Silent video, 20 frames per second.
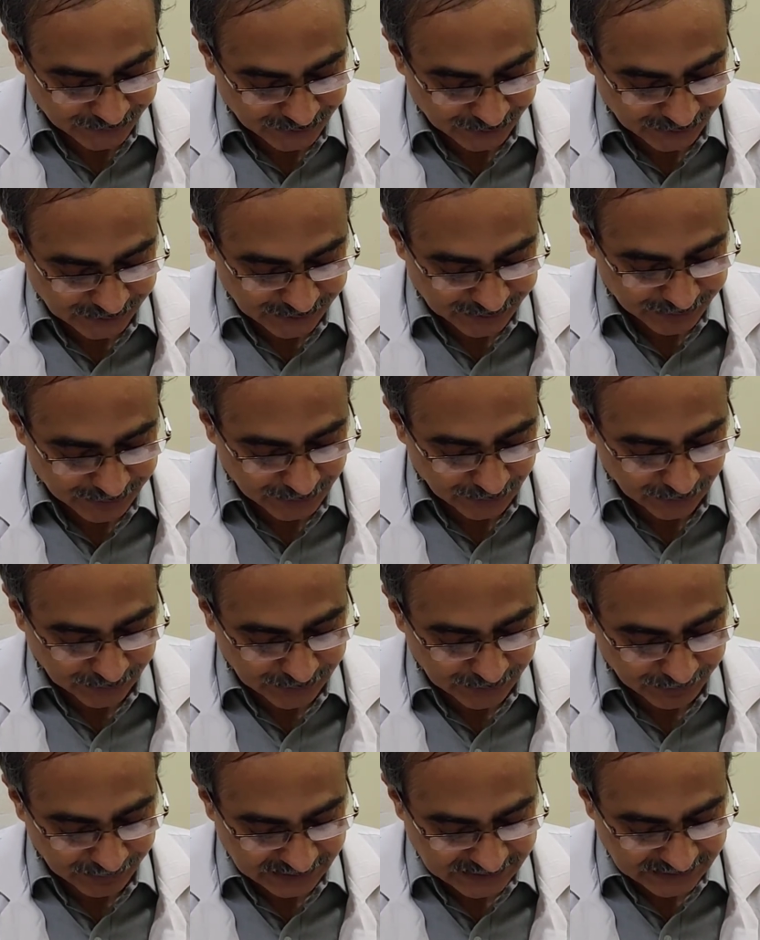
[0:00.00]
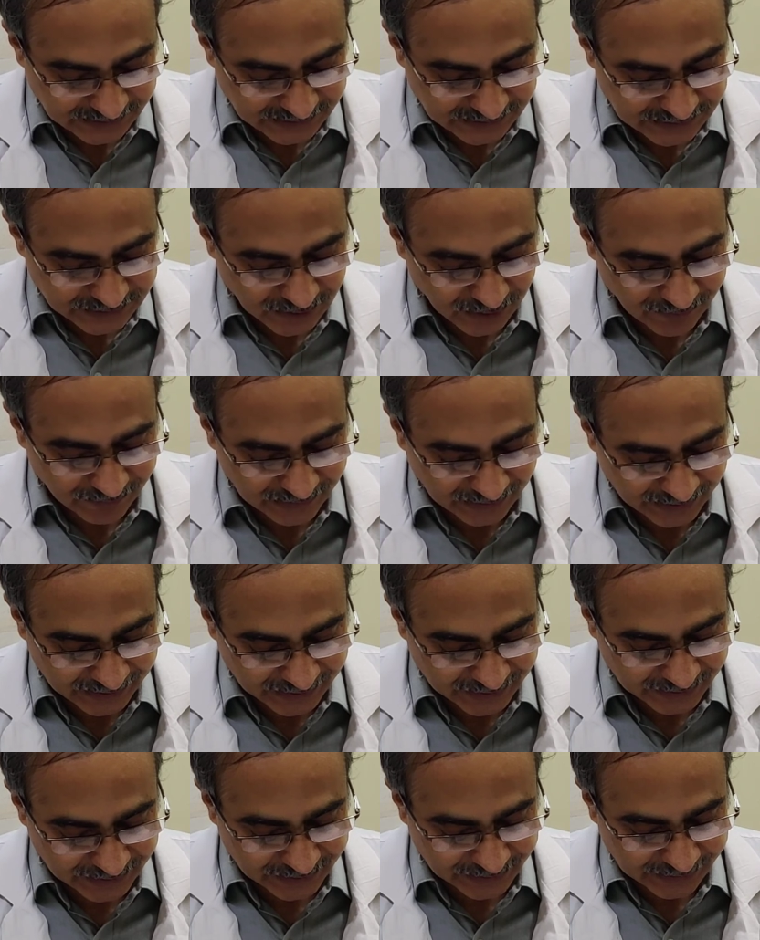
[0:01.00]
Just below the muscles of
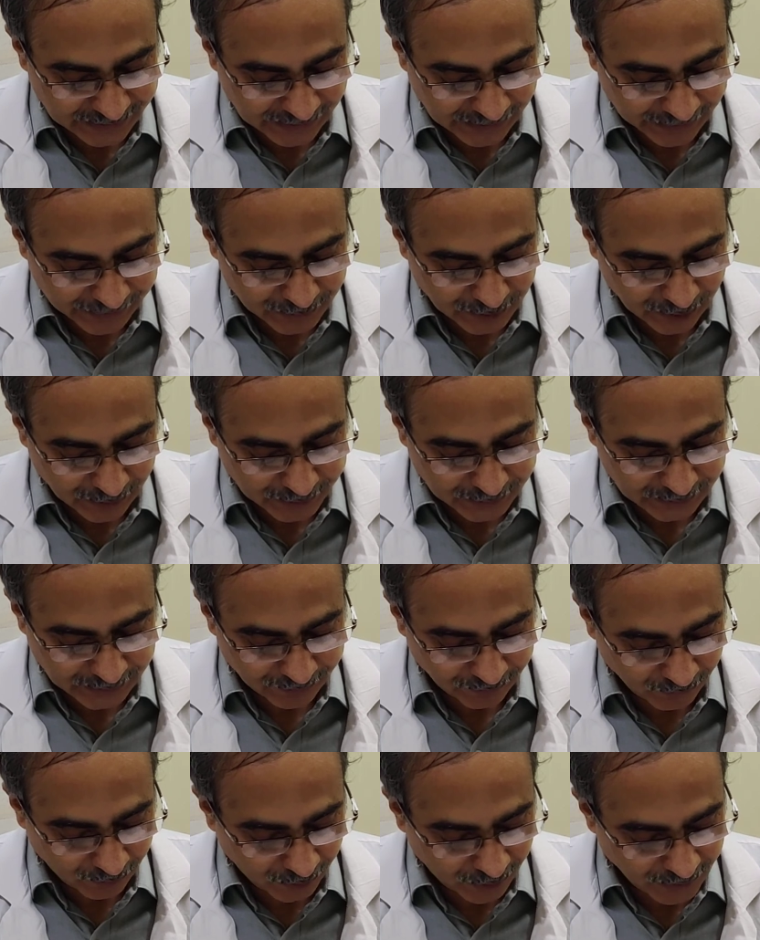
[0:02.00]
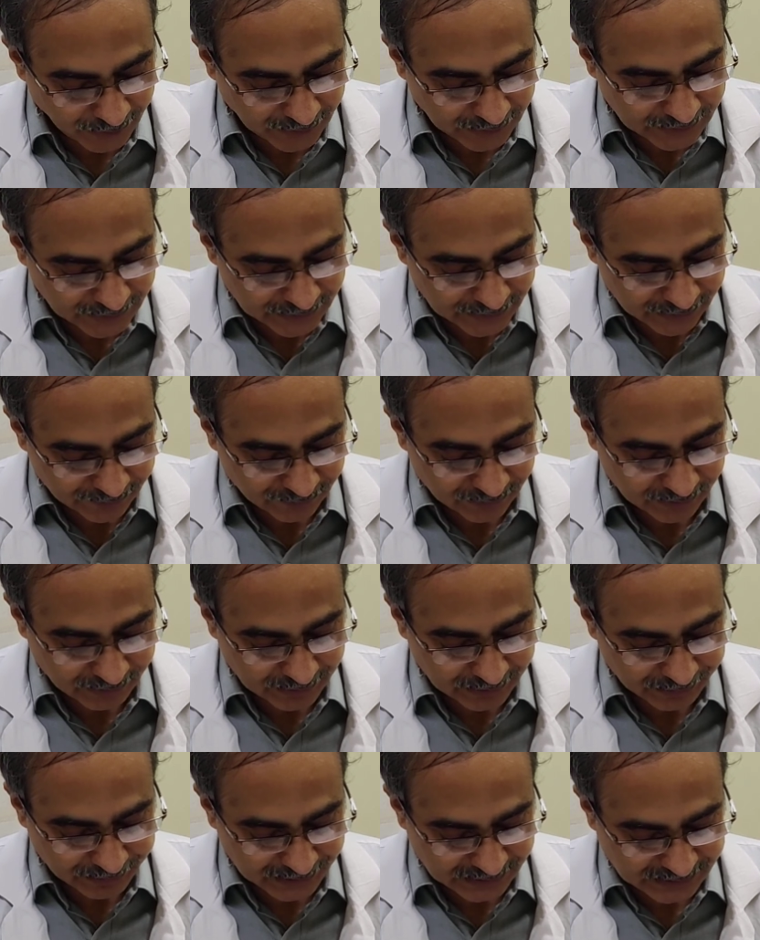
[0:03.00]
anterior abdominal wall will
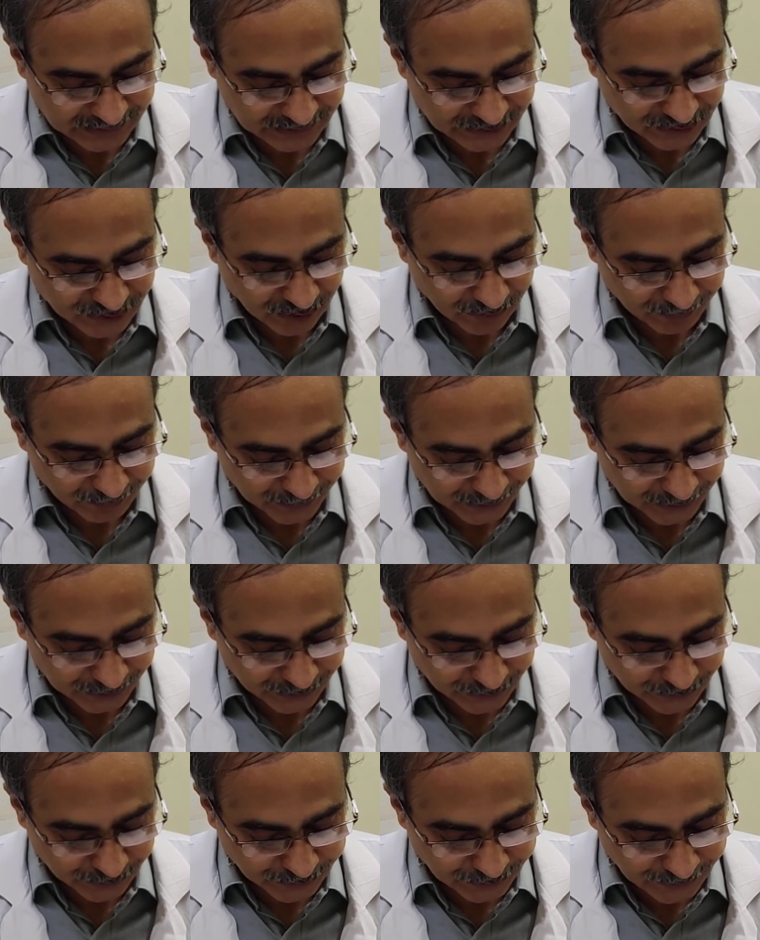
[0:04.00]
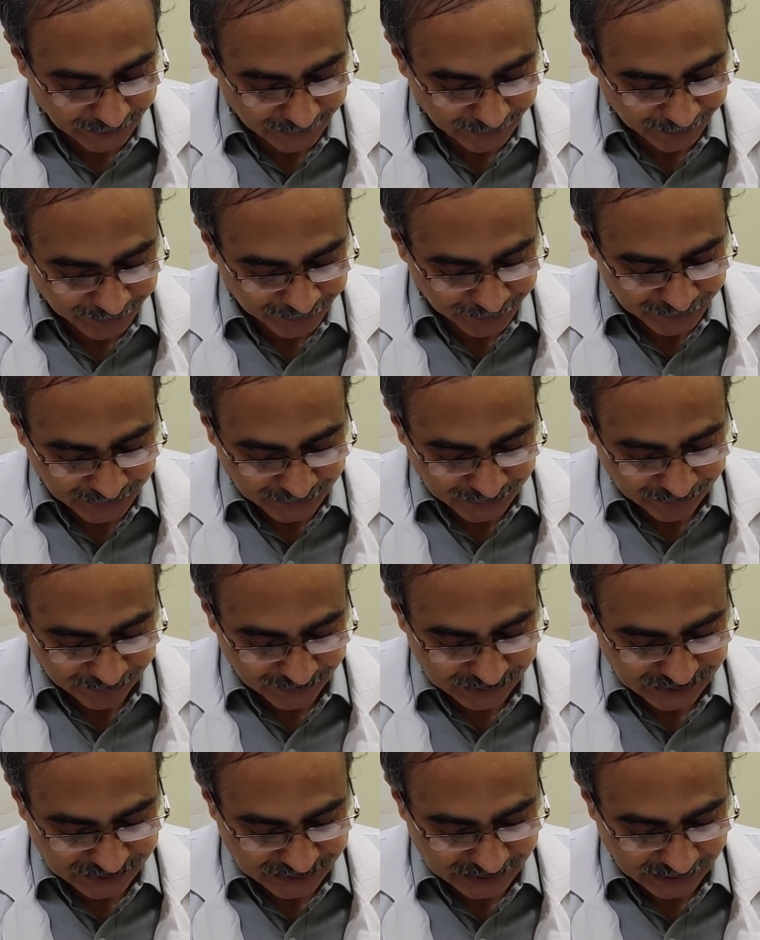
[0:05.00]
be presence of peritoneum,
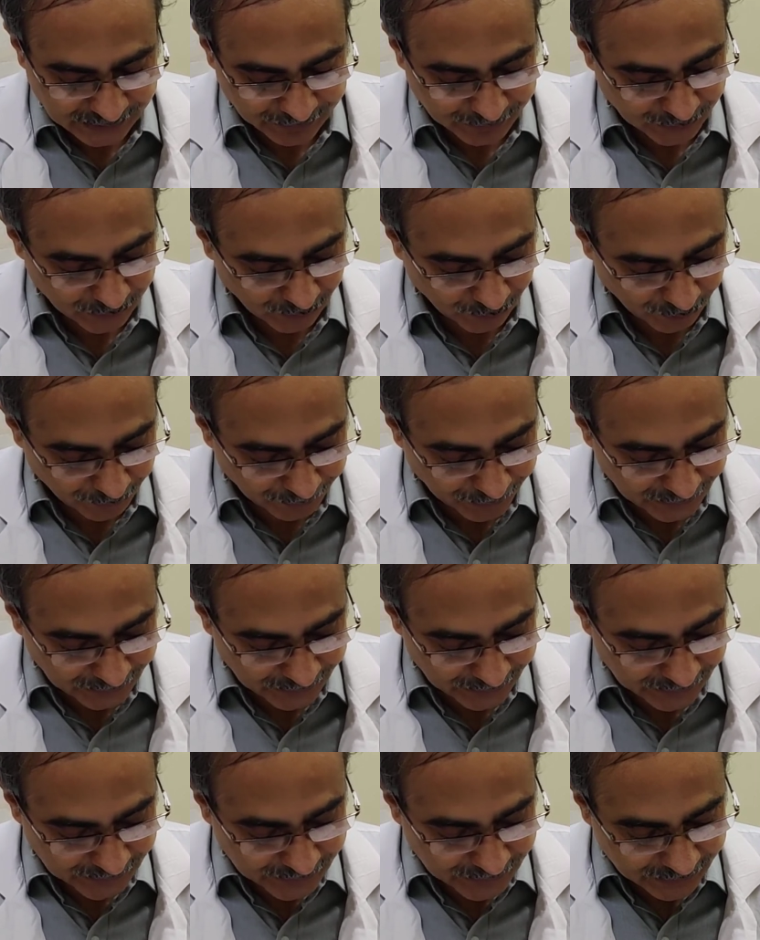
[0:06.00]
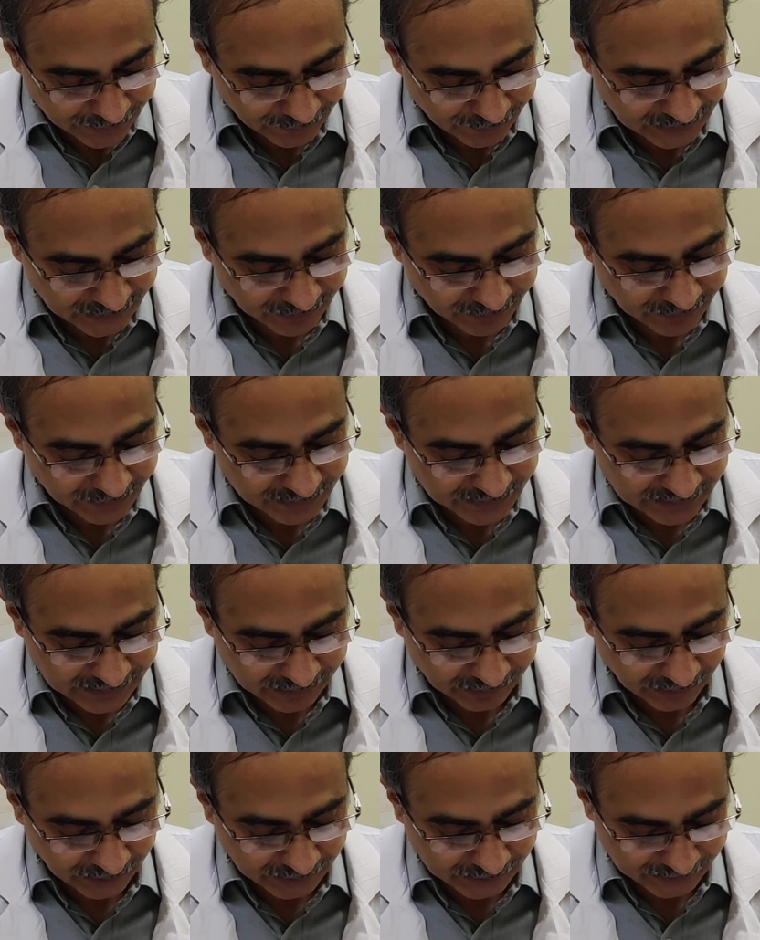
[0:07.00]
which can be opened whenever
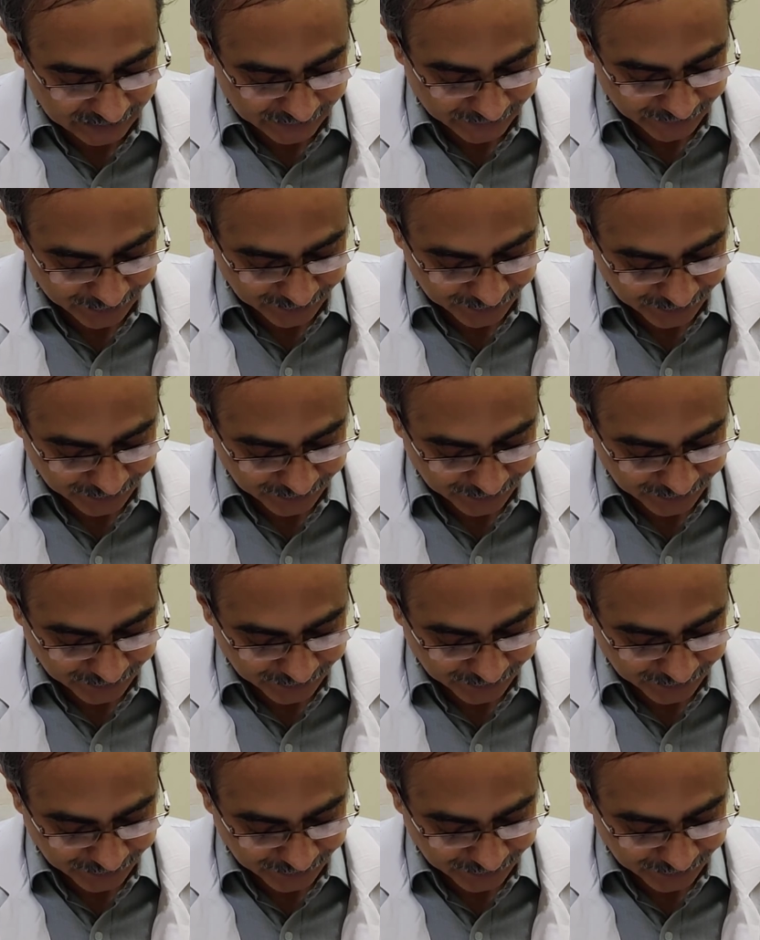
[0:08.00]
required.